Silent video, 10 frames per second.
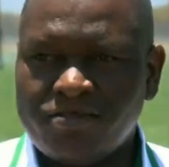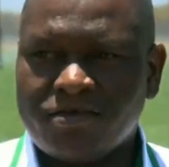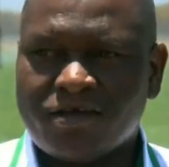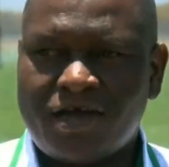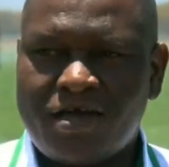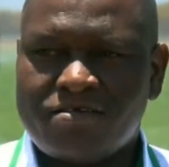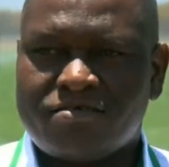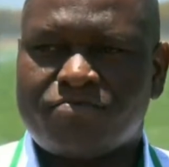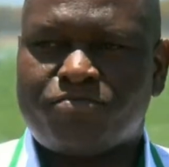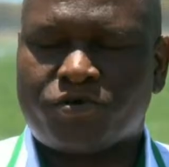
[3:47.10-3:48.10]

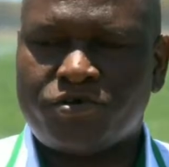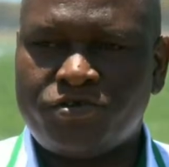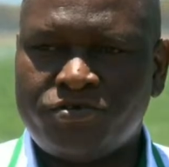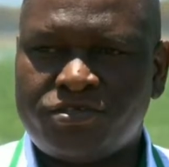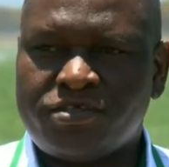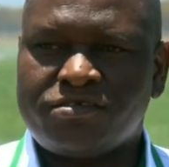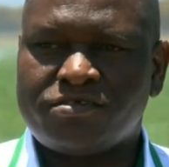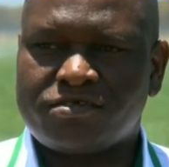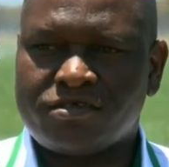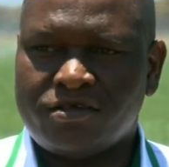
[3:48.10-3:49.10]
grass
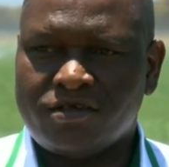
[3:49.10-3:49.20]
produces,